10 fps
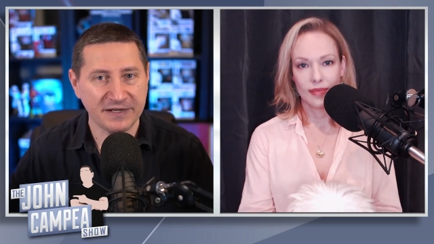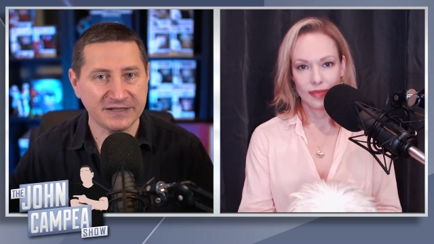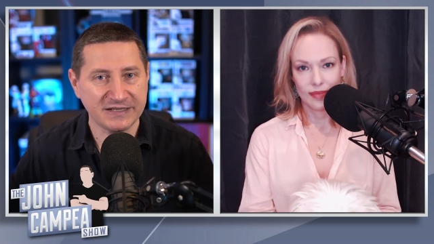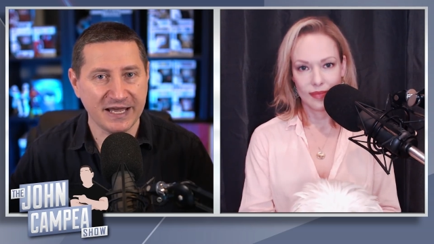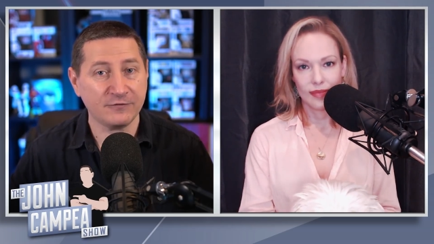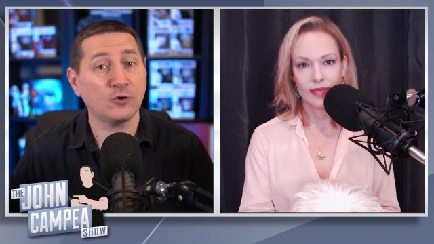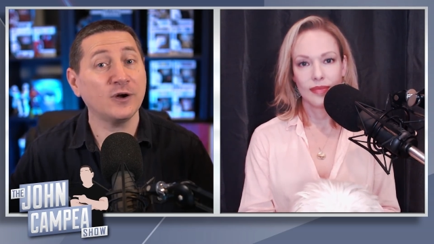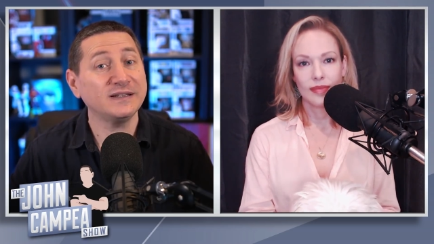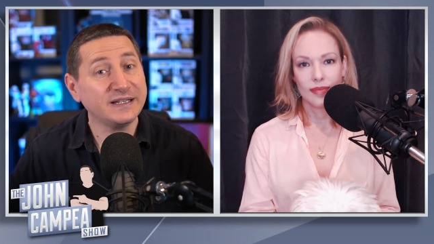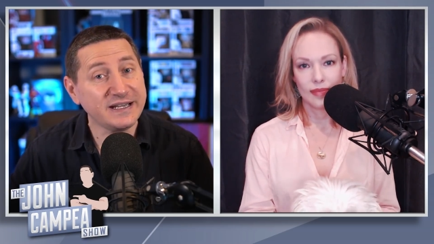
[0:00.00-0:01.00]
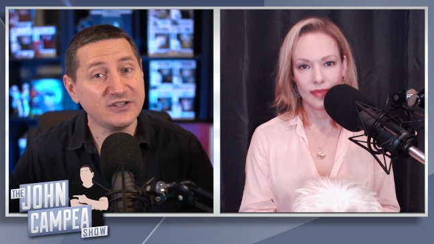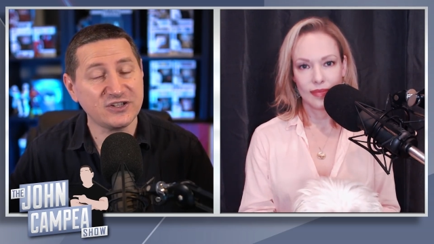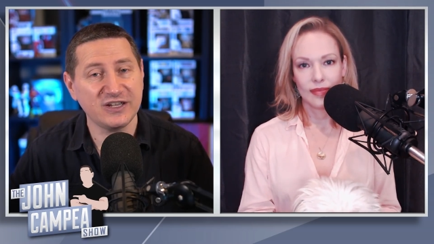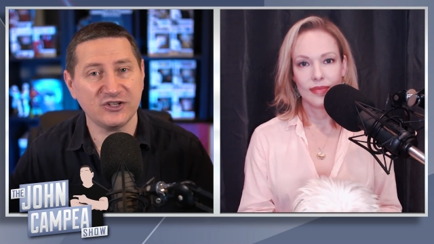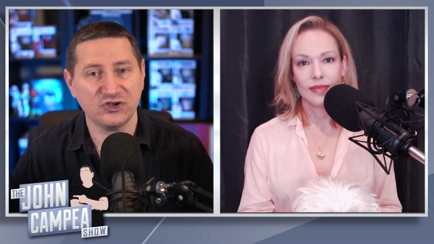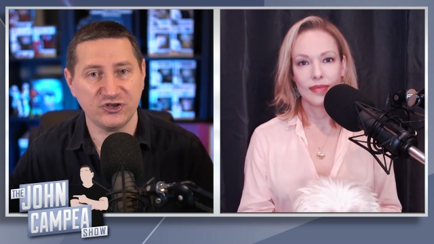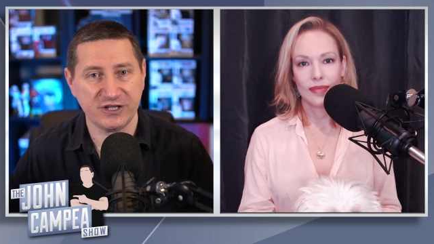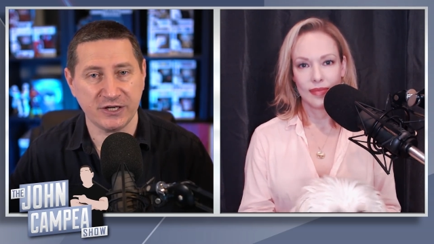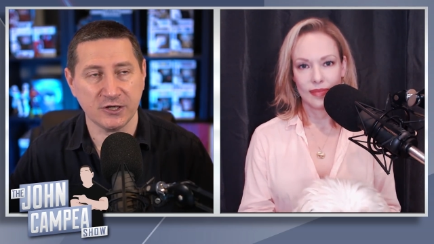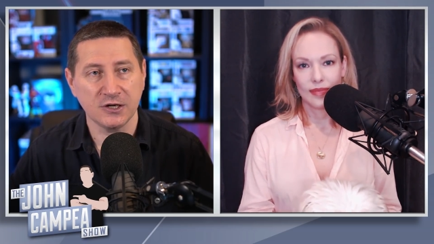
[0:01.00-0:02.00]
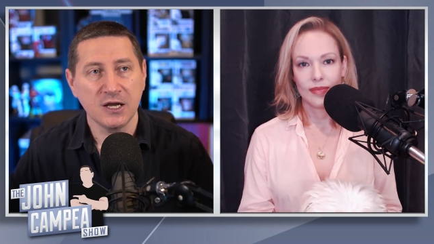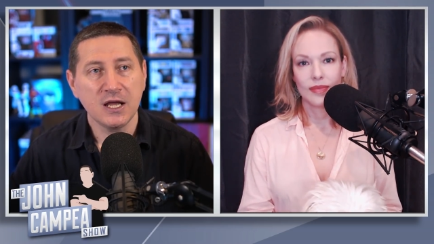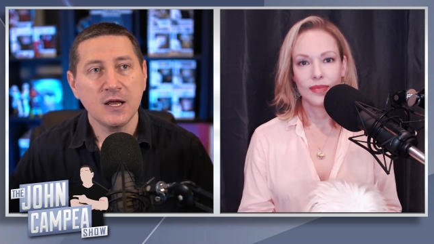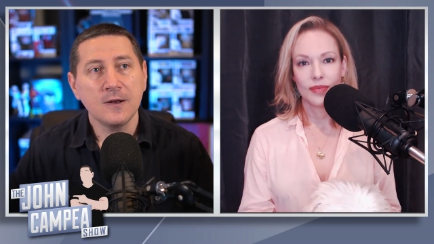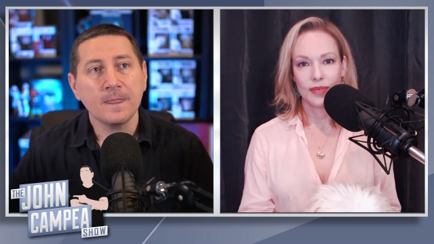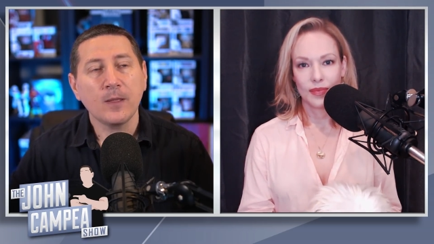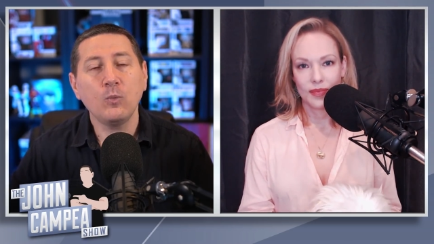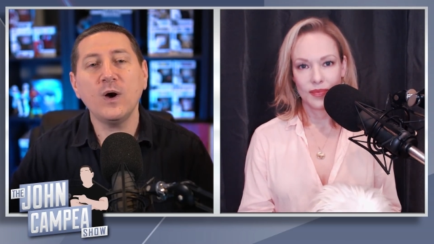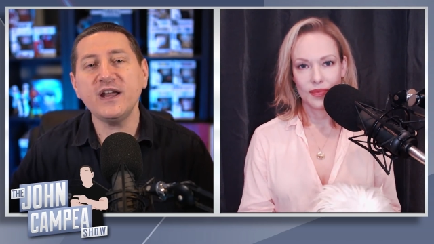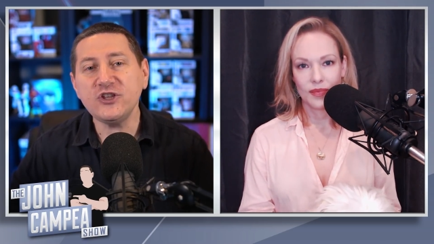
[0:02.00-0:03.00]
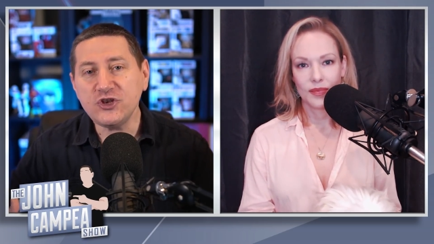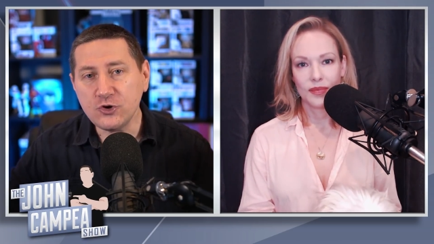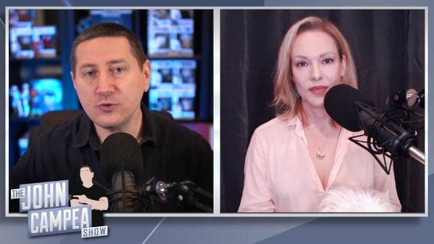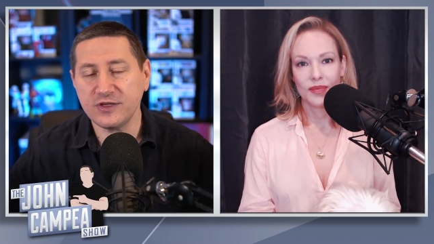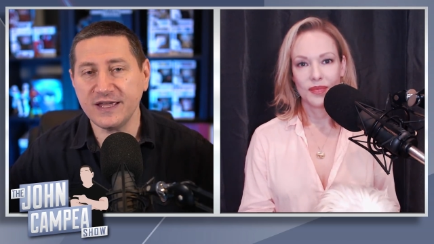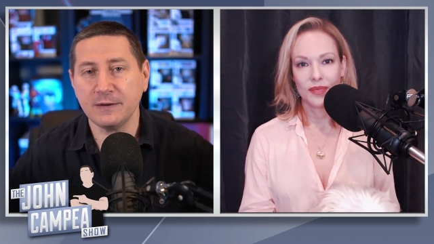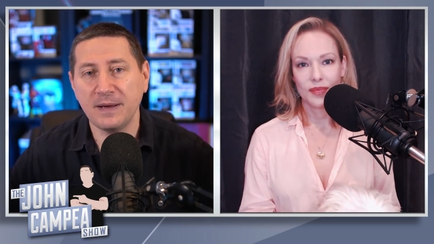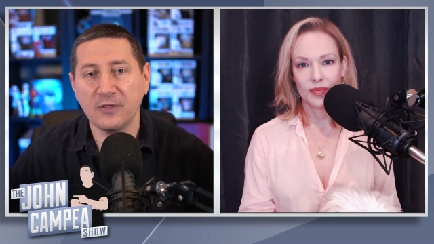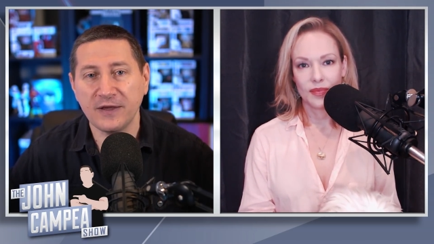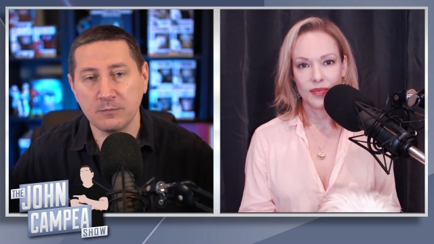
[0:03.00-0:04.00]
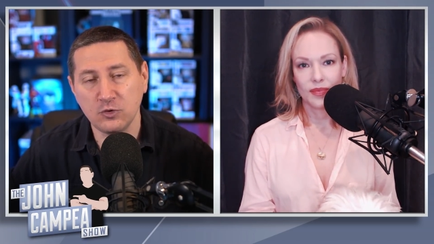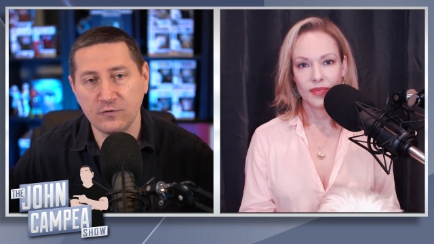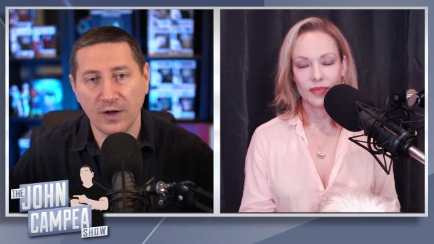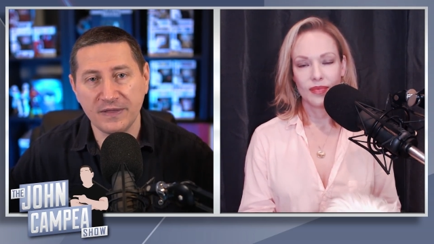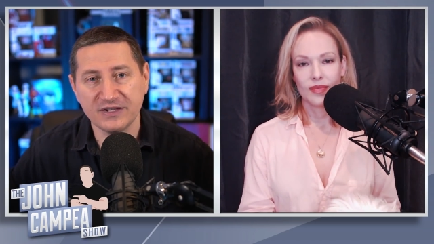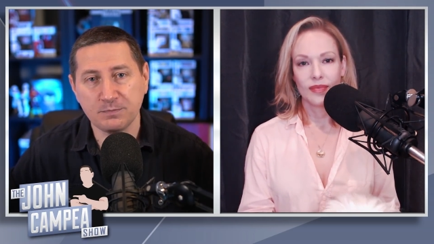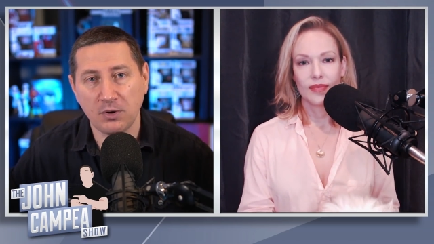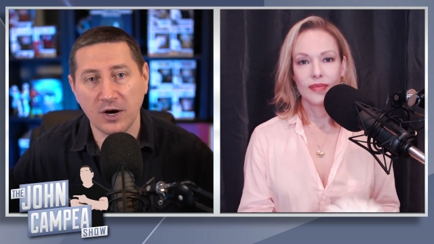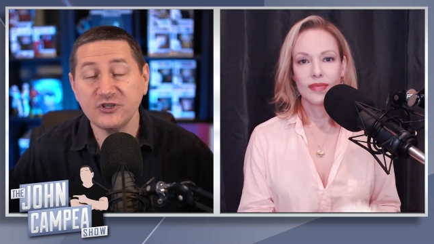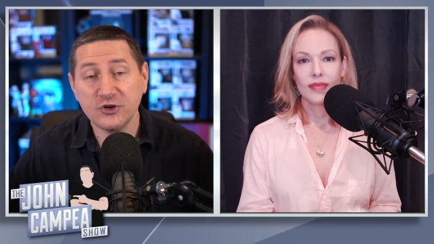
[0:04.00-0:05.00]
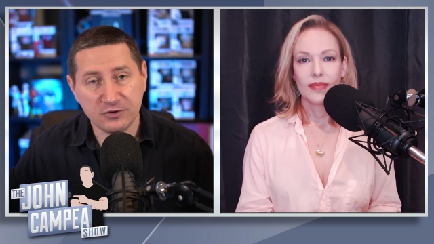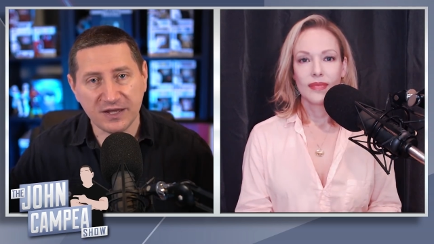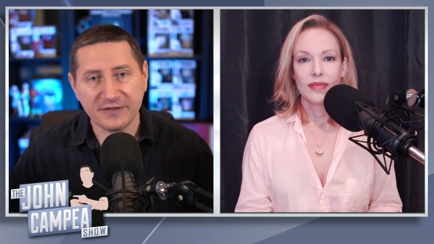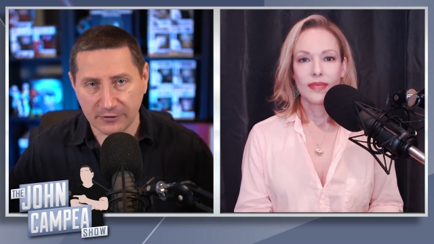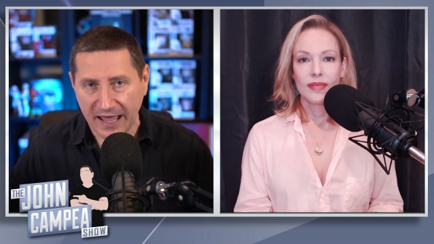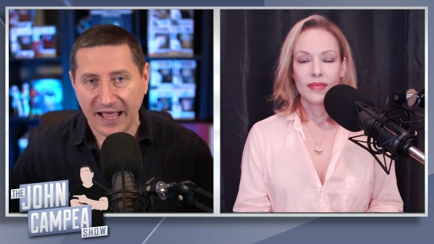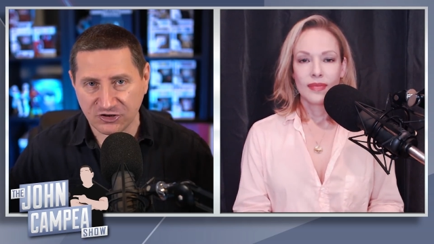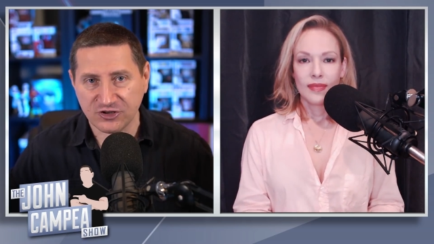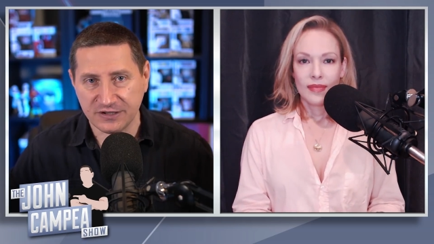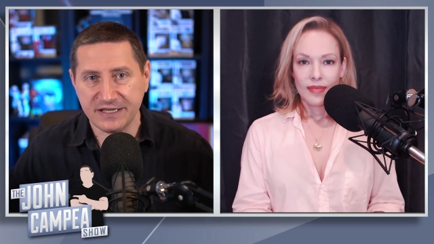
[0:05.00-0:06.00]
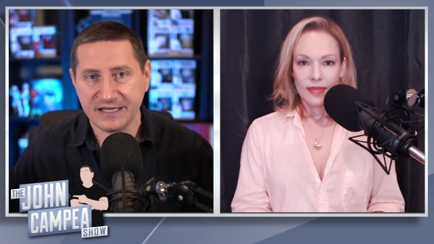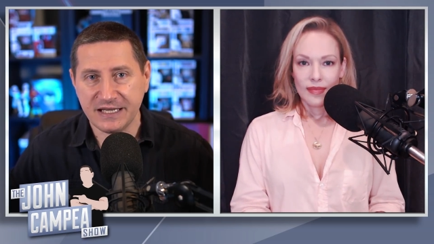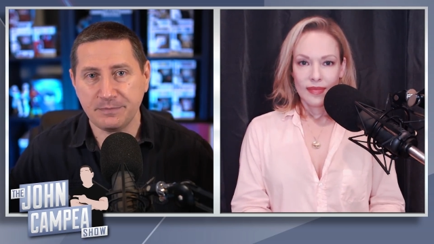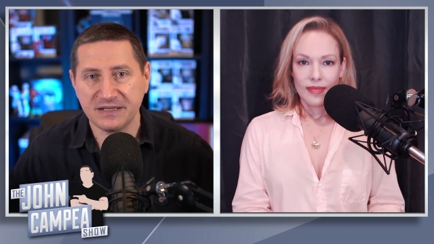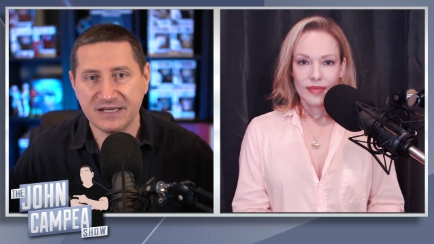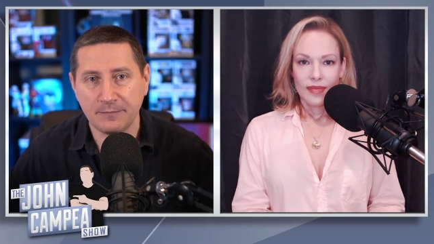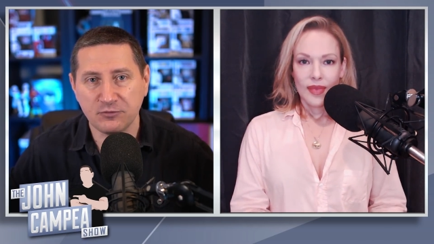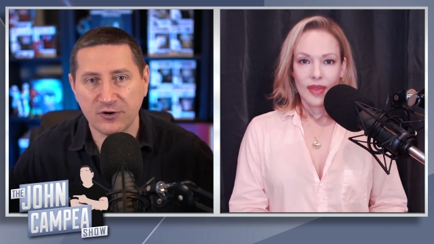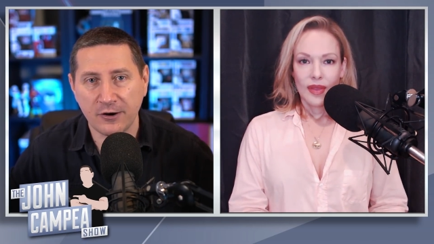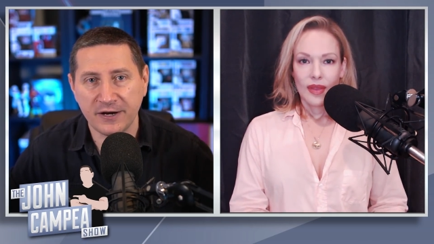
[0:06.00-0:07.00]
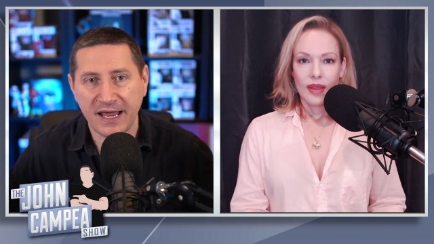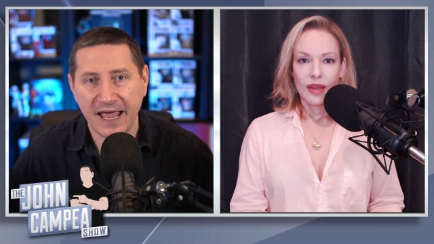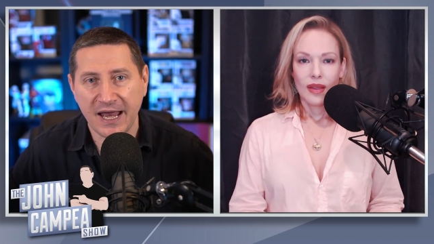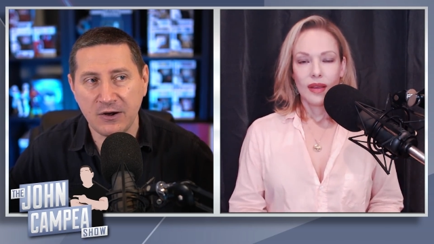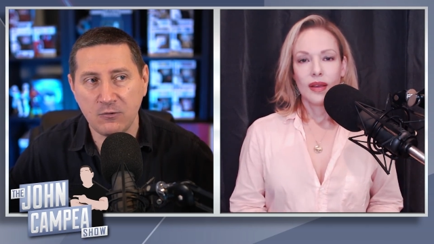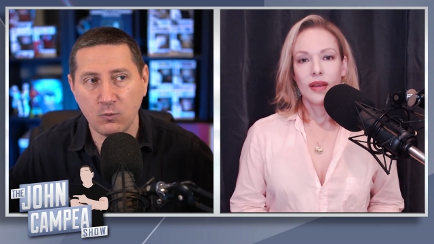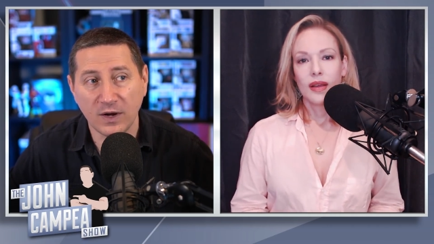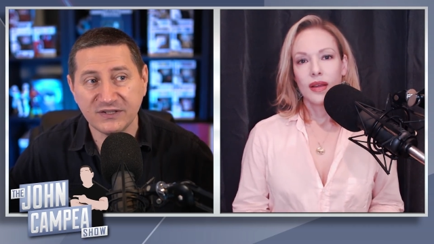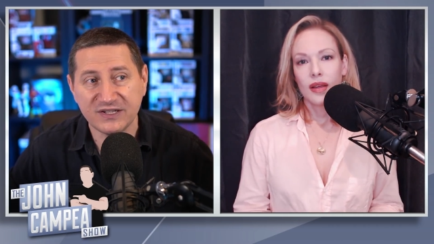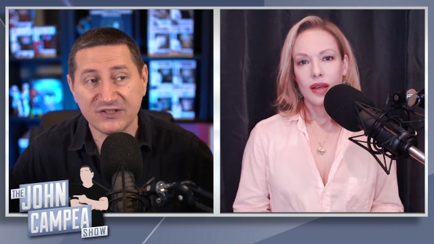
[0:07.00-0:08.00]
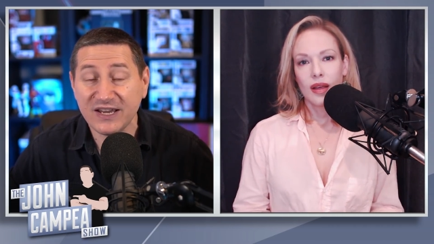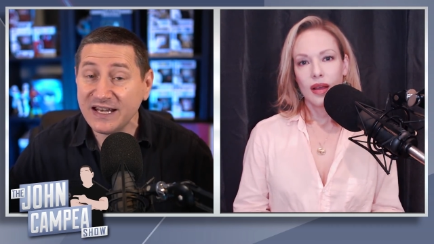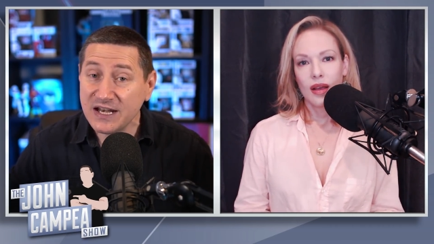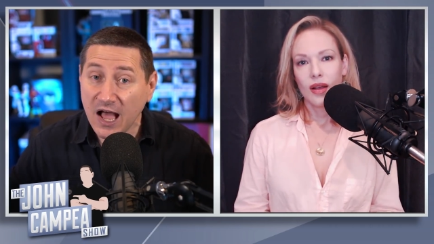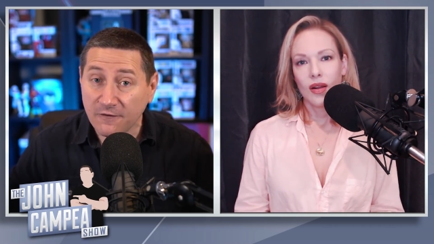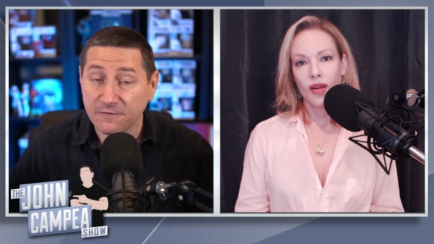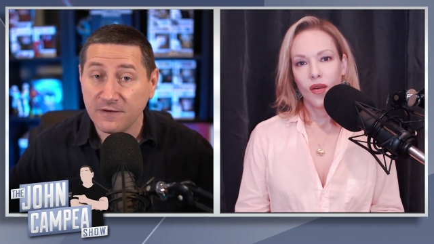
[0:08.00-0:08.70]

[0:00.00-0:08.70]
Speaker 1: to take for at least this year. What do you think about their move on this part? Do you think they'll actually keep it temporary? And was this enough